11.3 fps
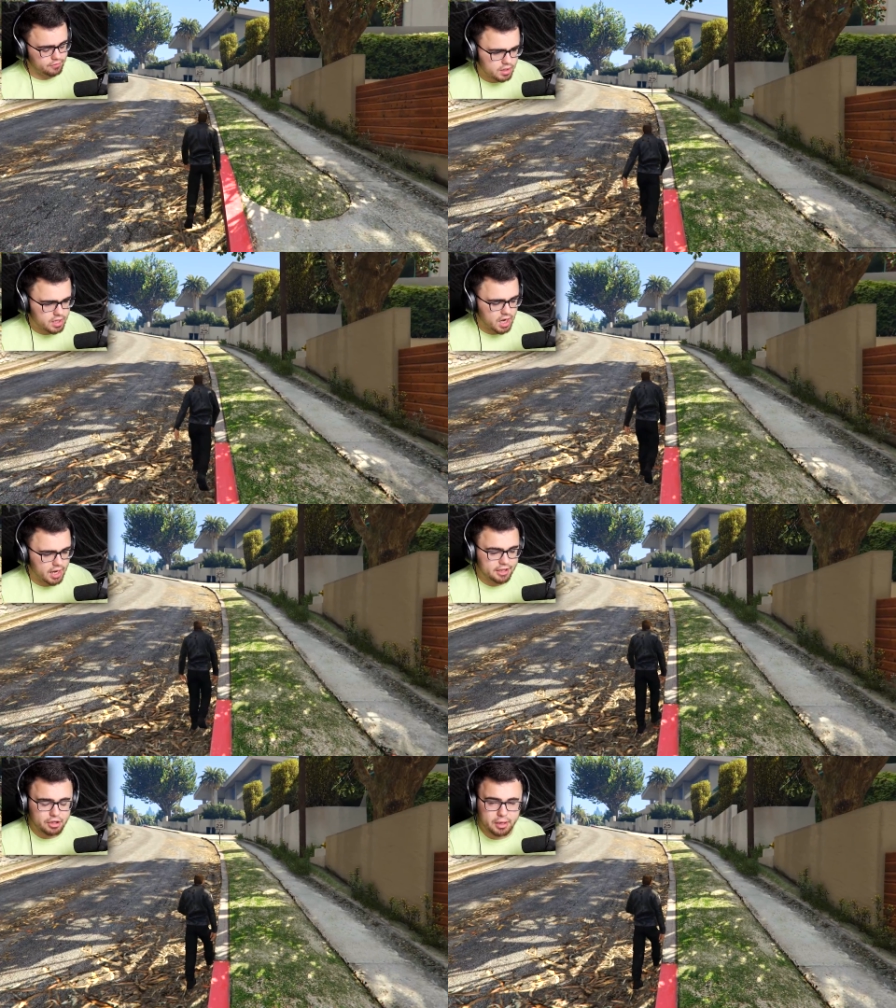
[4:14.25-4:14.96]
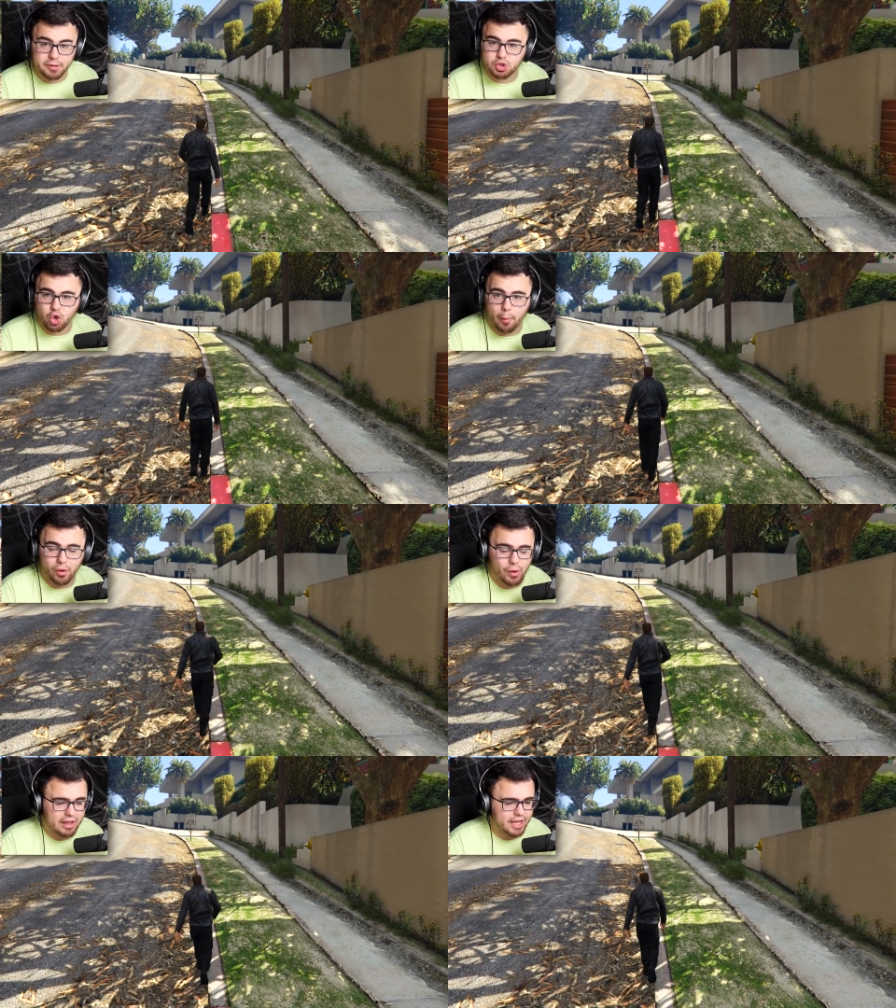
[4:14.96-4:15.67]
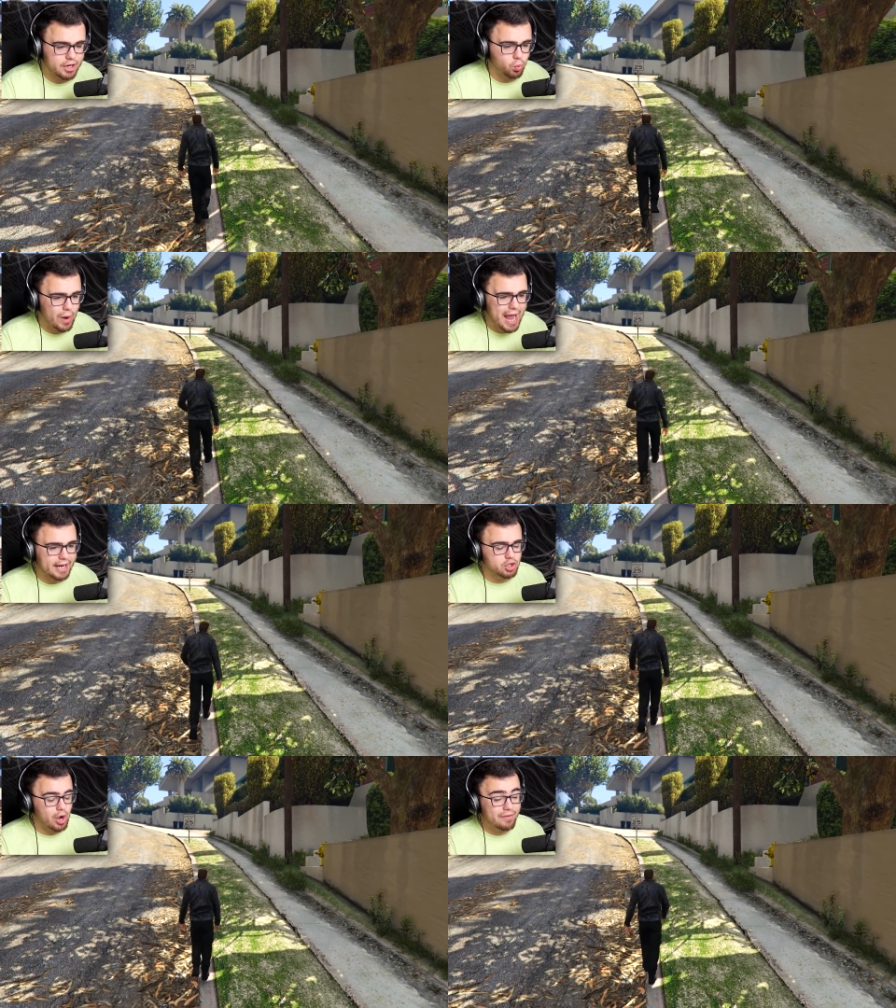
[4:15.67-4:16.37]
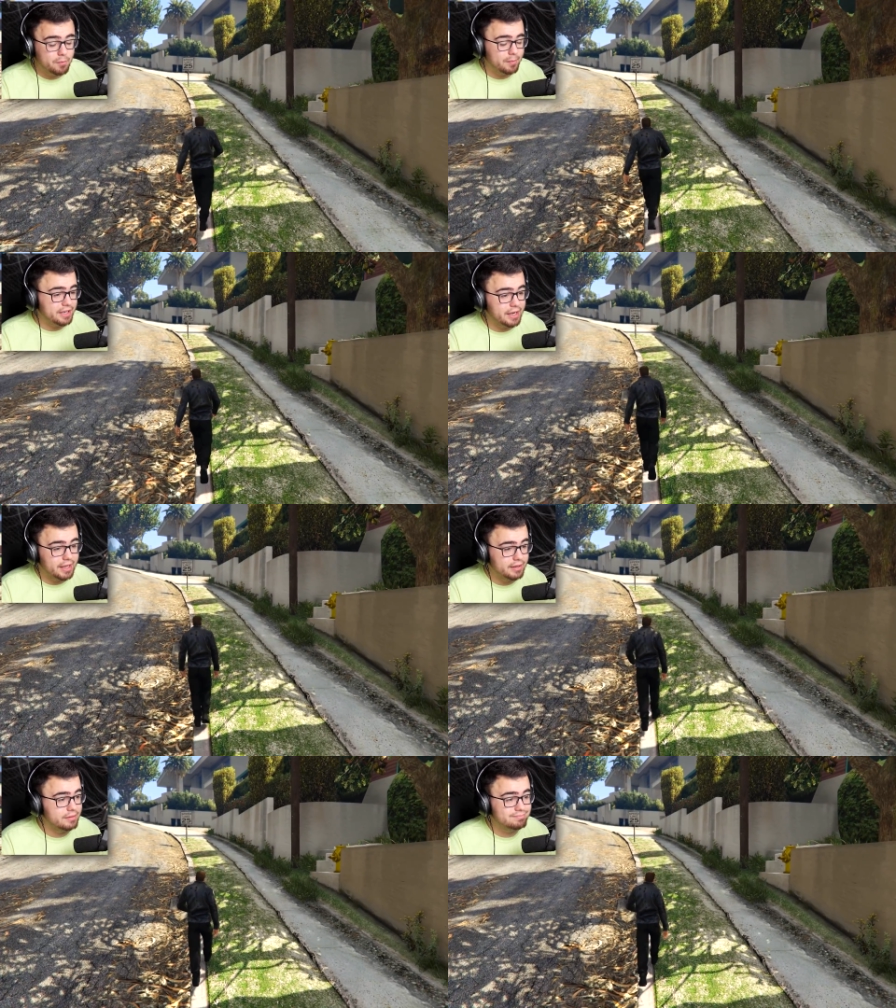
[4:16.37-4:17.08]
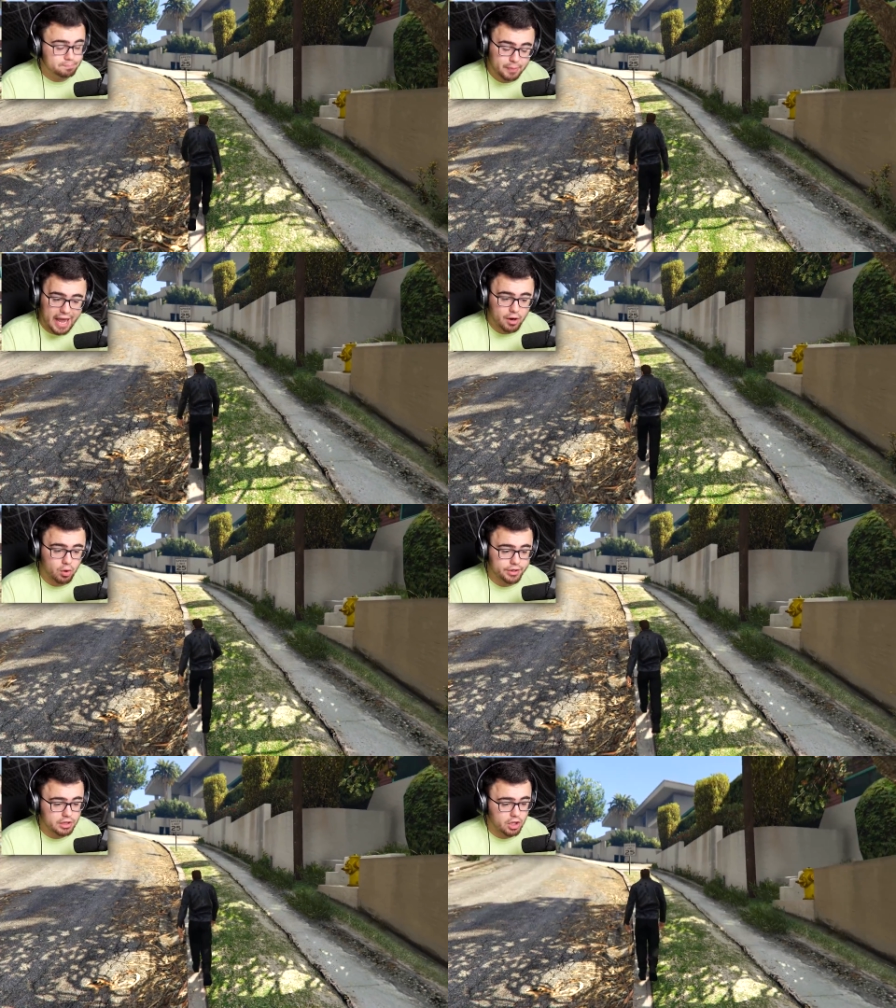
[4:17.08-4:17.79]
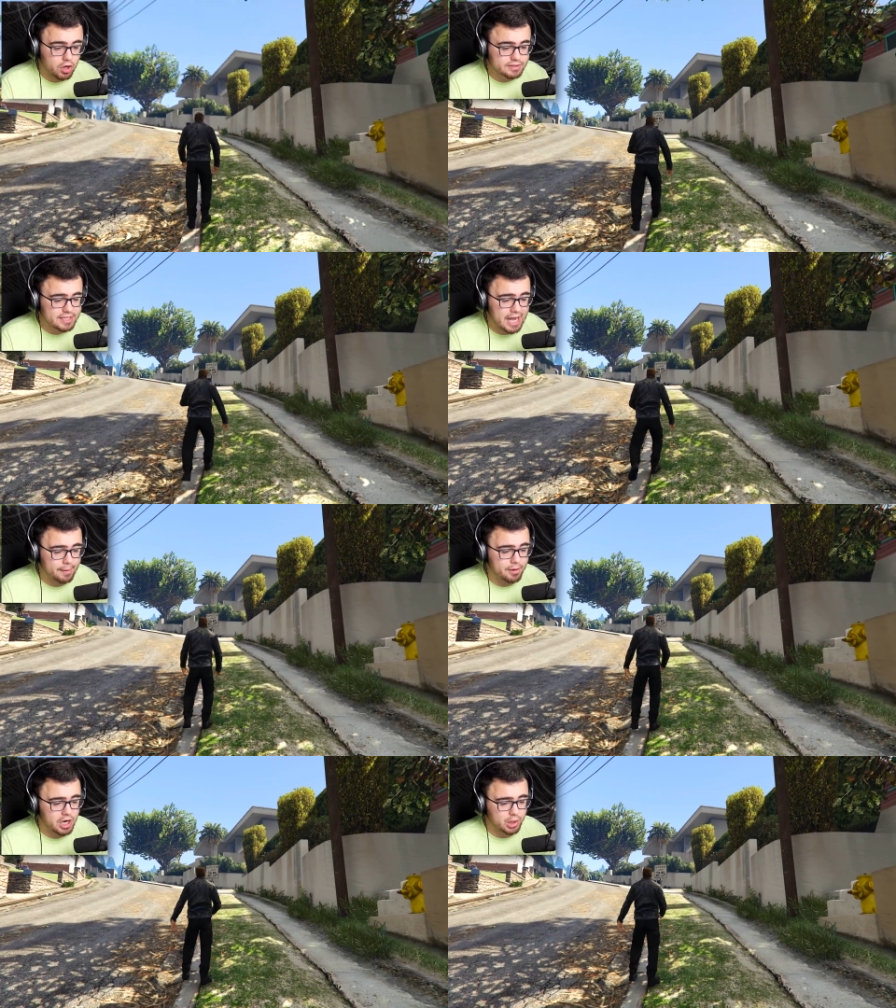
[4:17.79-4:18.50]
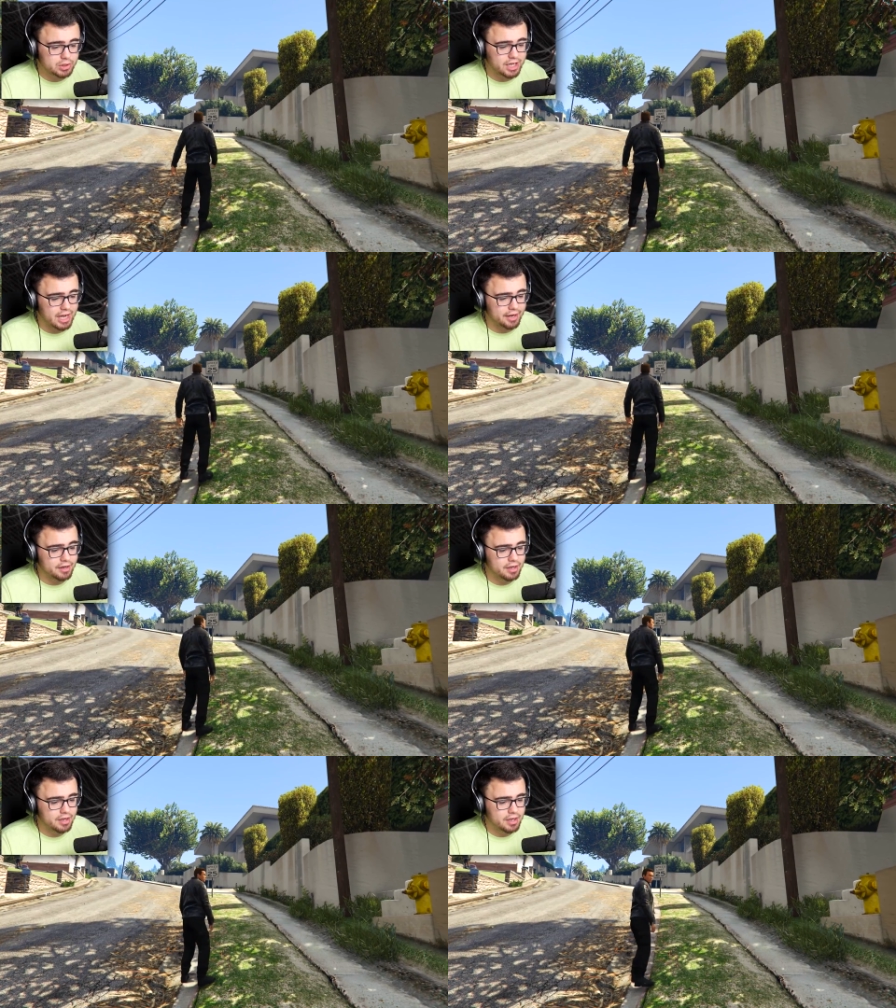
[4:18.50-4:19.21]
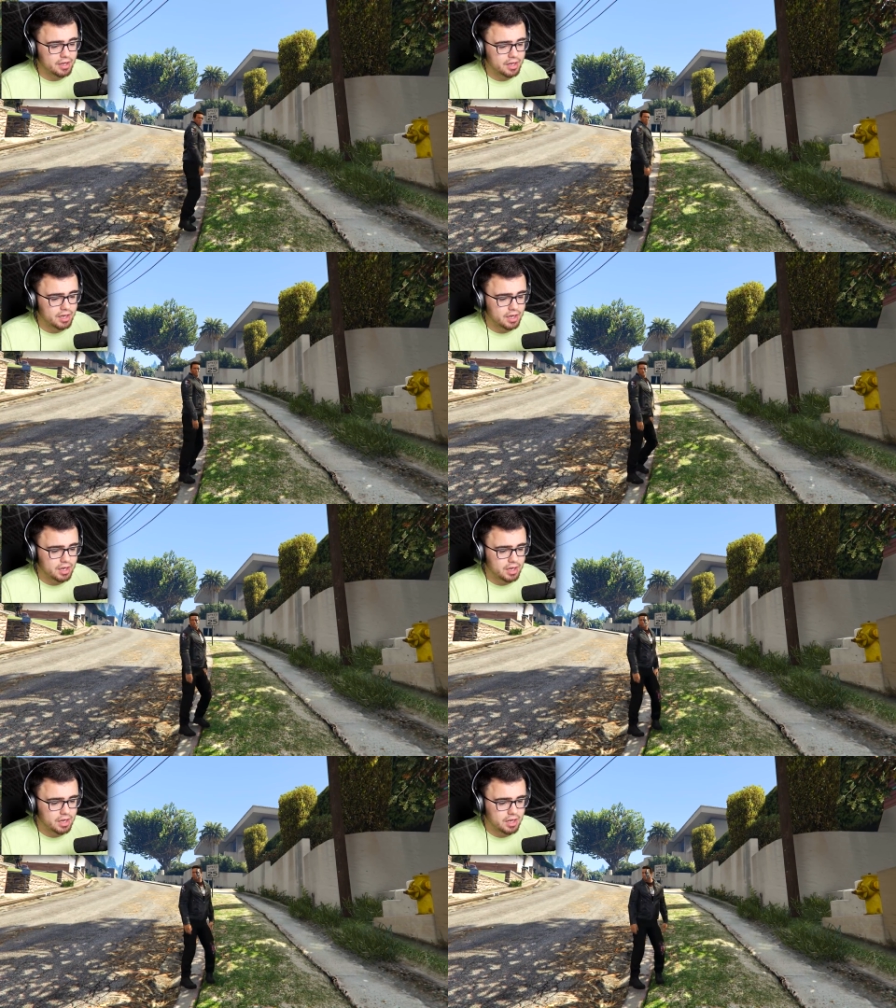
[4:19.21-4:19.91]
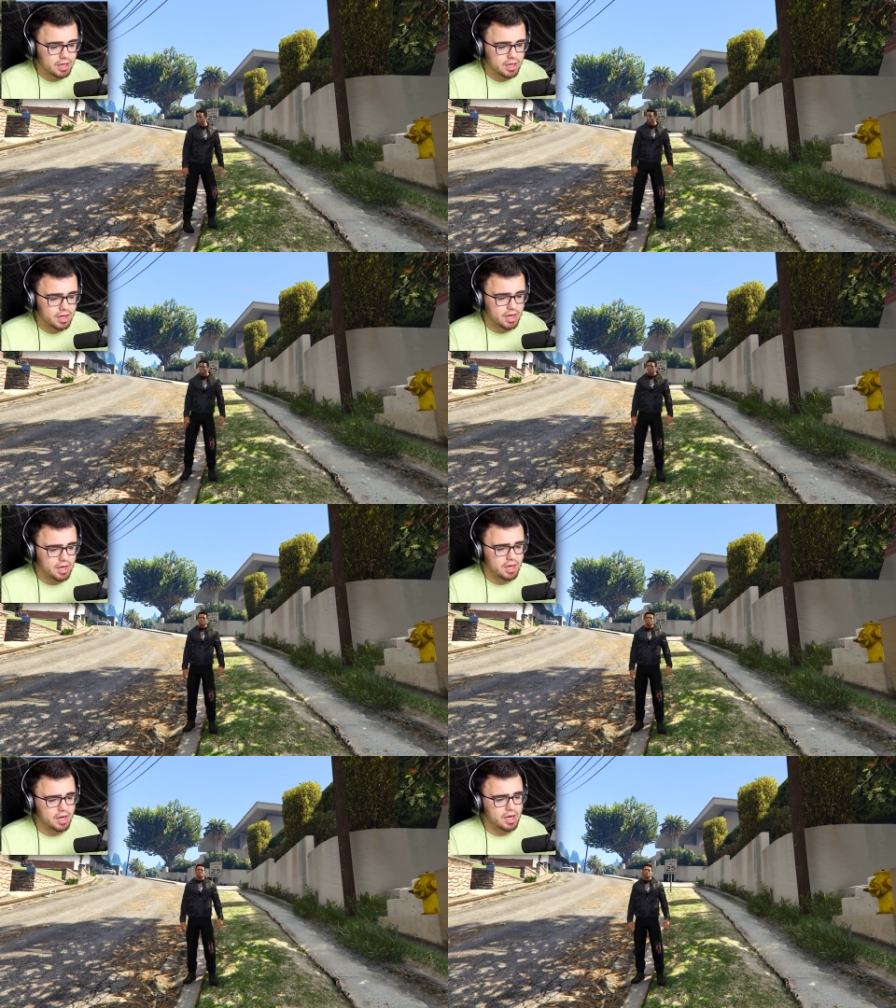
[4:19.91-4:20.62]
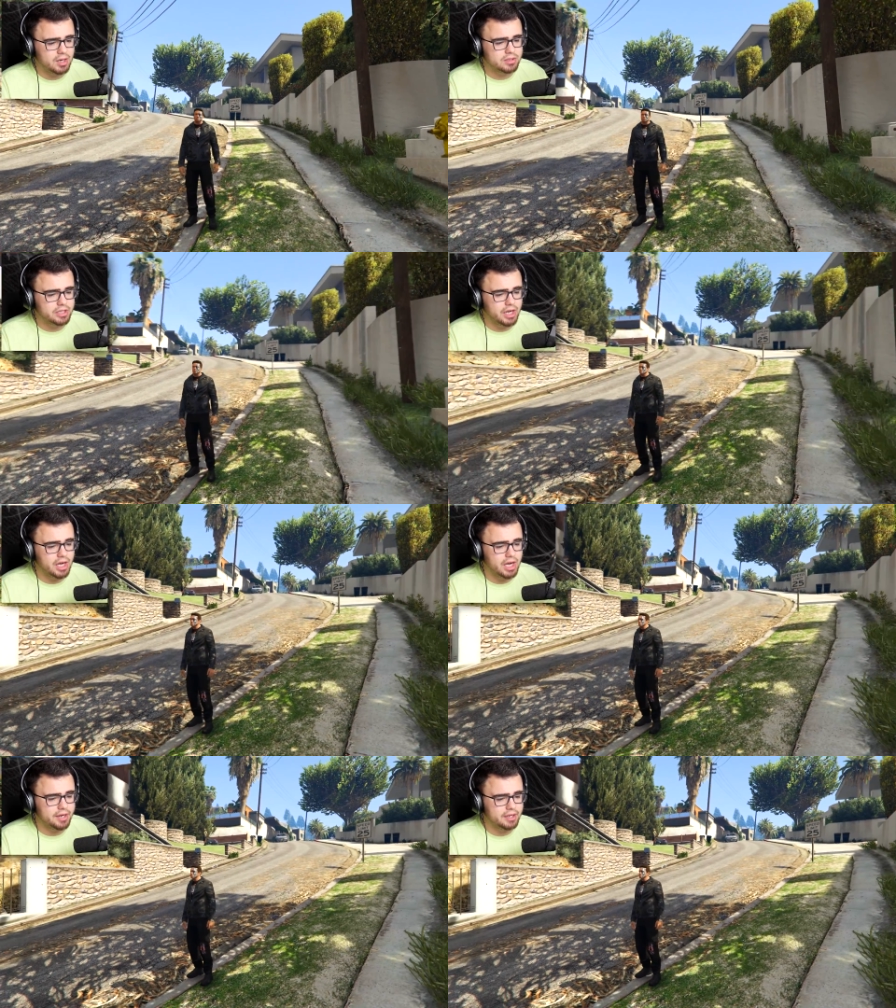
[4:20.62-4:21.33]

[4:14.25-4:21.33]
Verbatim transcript: God, he, he was throwing me around like a rag doll. I haven't been in battle in a long time. Oh, God. Oh, God.